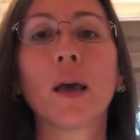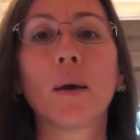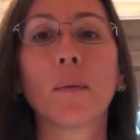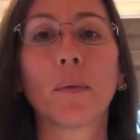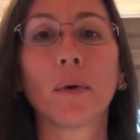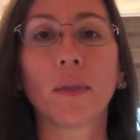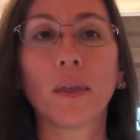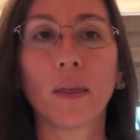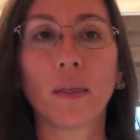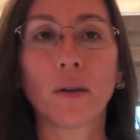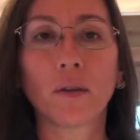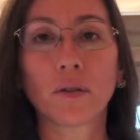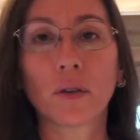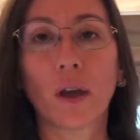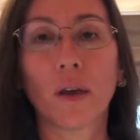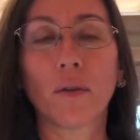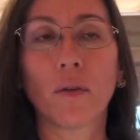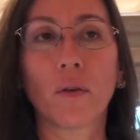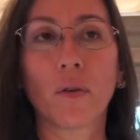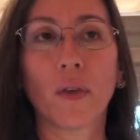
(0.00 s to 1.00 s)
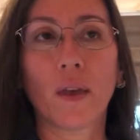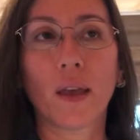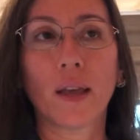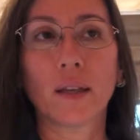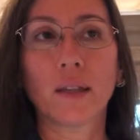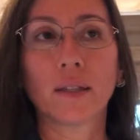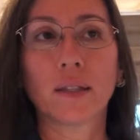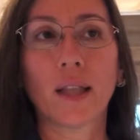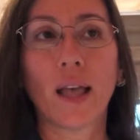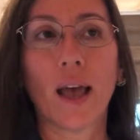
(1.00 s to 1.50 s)
But then there's other
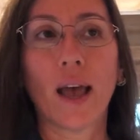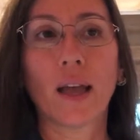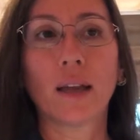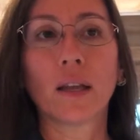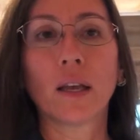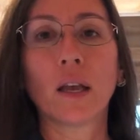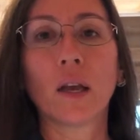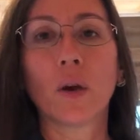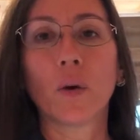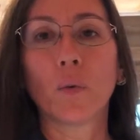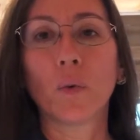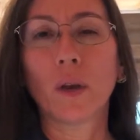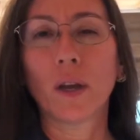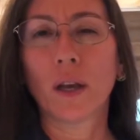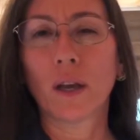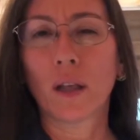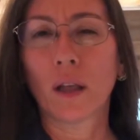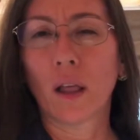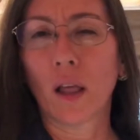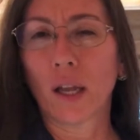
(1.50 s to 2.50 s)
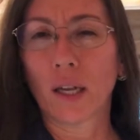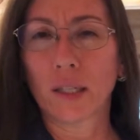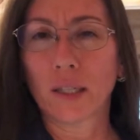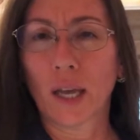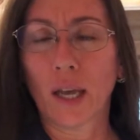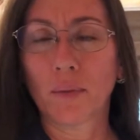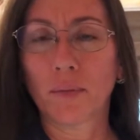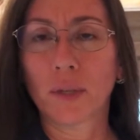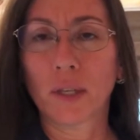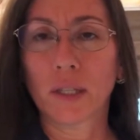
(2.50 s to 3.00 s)
things that we a lot of
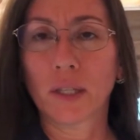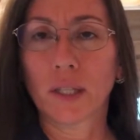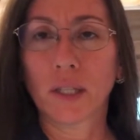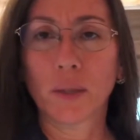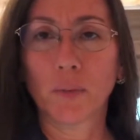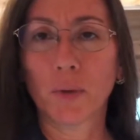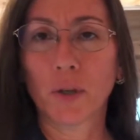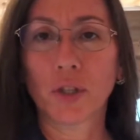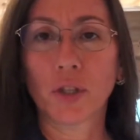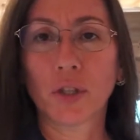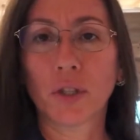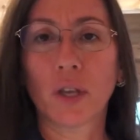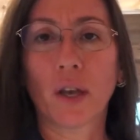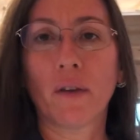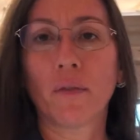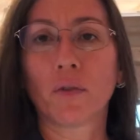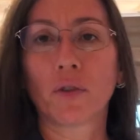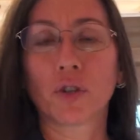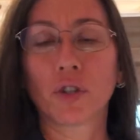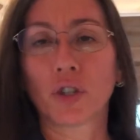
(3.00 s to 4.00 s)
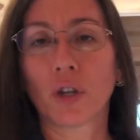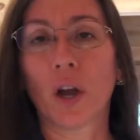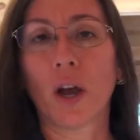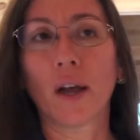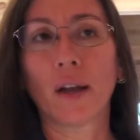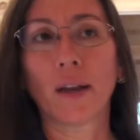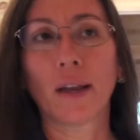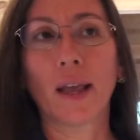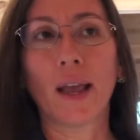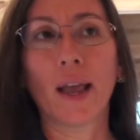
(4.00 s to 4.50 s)
times get suspicious of or shun.